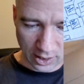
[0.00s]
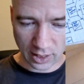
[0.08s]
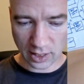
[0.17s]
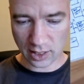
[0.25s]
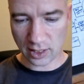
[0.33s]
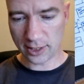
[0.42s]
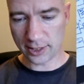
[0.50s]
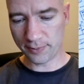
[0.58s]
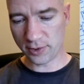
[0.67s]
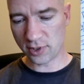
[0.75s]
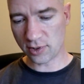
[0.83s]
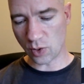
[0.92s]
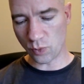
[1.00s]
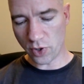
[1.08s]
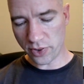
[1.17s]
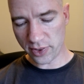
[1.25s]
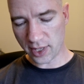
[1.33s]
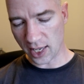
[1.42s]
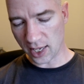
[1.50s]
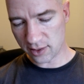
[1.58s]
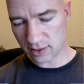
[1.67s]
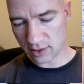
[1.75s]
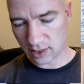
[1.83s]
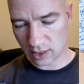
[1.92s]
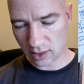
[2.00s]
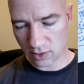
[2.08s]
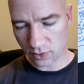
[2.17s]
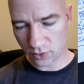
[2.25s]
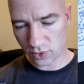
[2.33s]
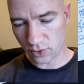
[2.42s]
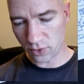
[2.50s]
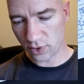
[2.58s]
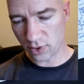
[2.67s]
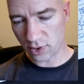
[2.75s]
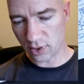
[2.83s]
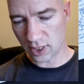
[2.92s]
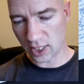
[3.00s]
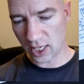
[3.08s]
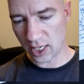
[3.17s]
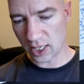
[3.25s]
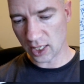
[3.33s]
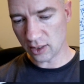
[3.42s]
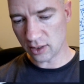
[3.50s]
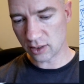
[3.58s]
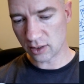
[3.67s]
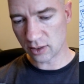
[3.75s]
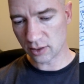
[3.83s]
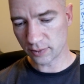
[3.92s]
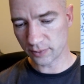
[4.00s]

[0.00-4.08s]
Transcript: So I won that, and I go to 38.